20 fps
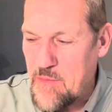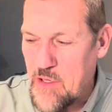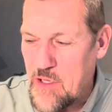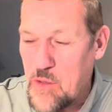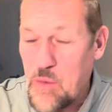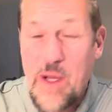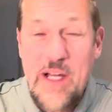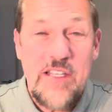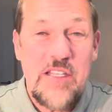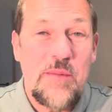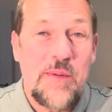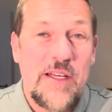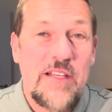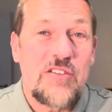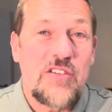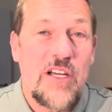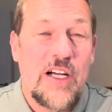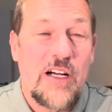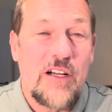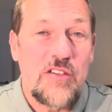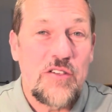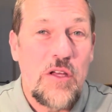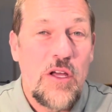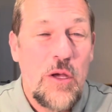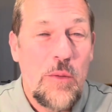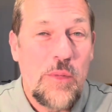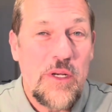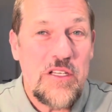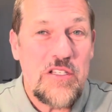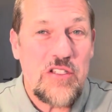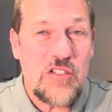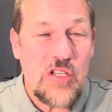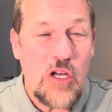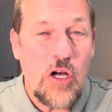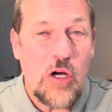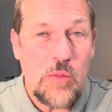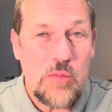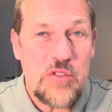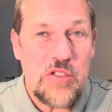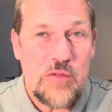quite a bit of charge, but it's
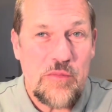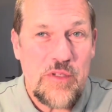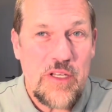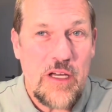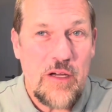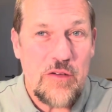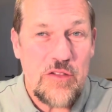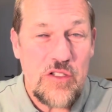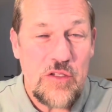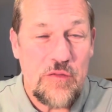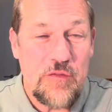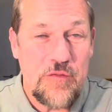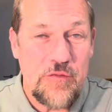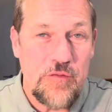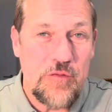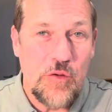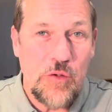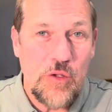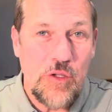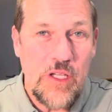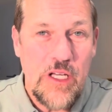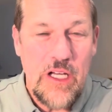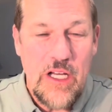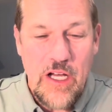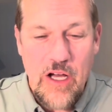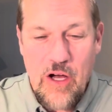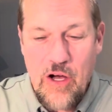topped up now to full